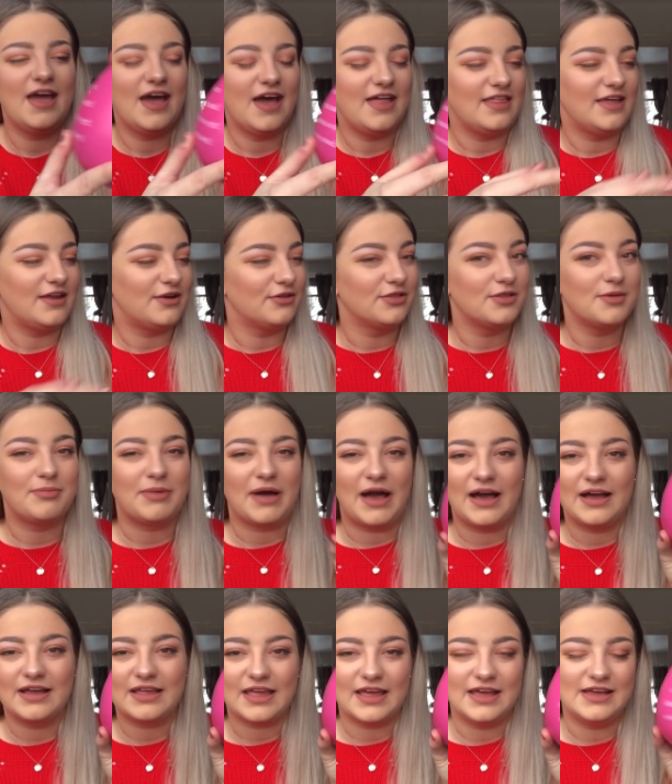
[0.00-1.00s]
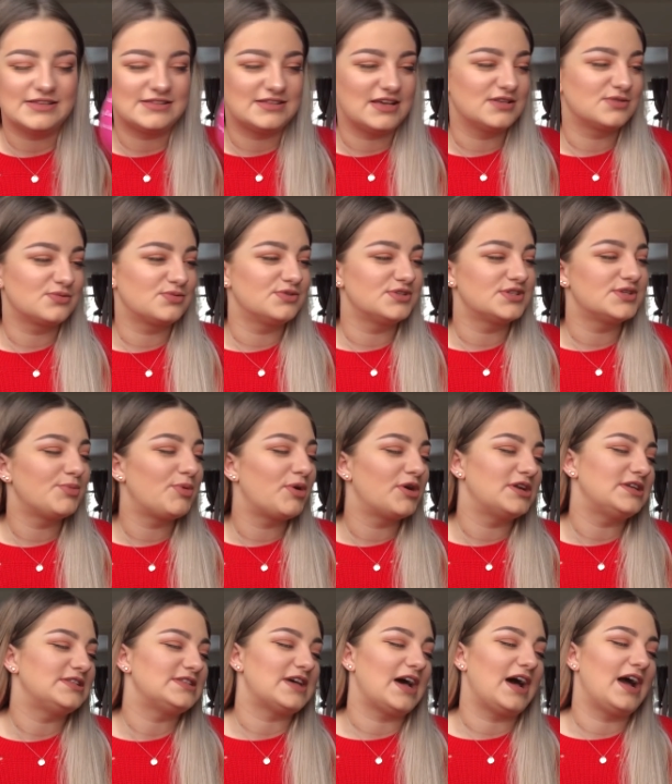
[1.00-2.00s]
and then on the back it says, once
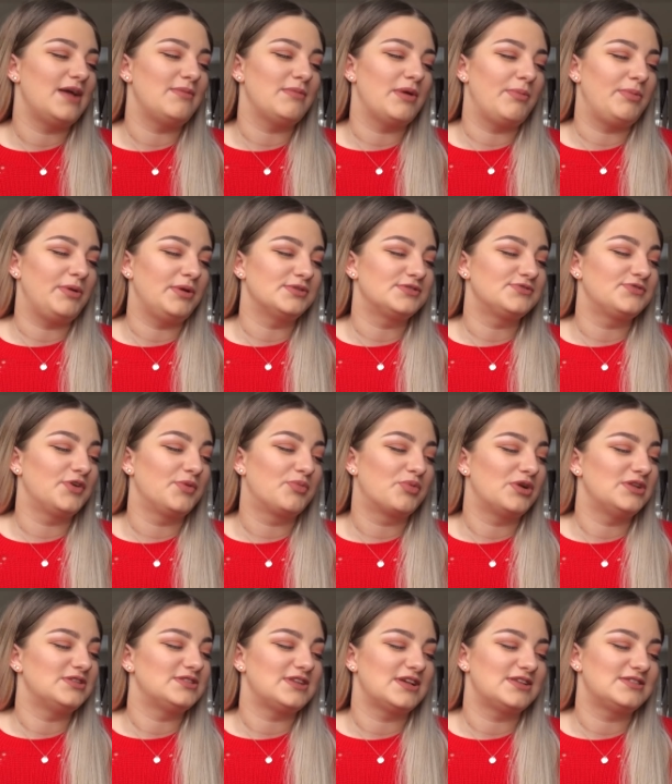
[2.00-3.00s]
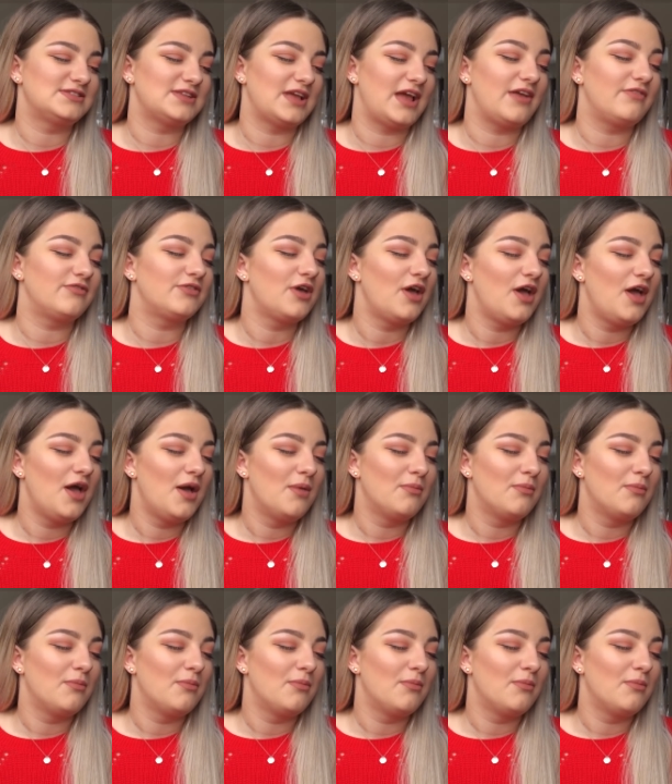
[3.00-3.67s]
upon a time a beautiful princess saved,